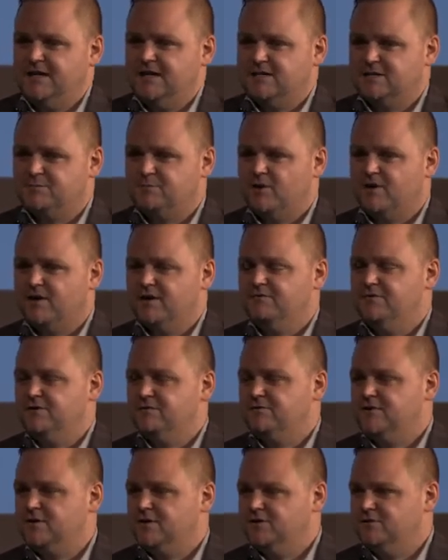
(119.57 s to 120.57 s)
as part of the
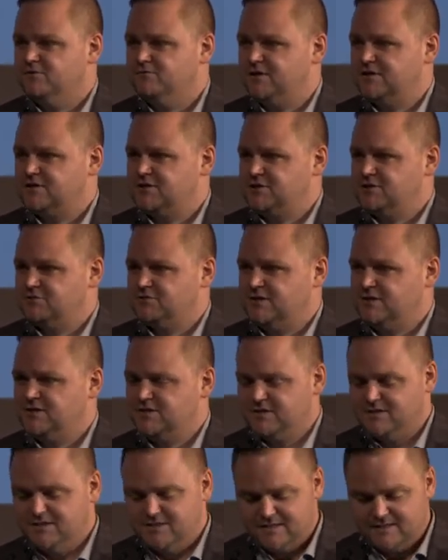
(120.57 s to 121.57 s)
few
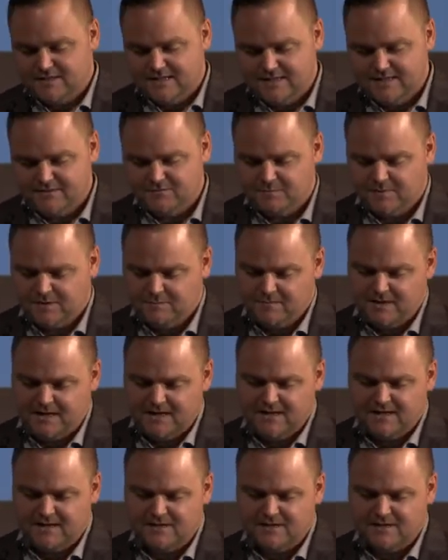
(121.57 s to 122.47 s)
registrations that have been made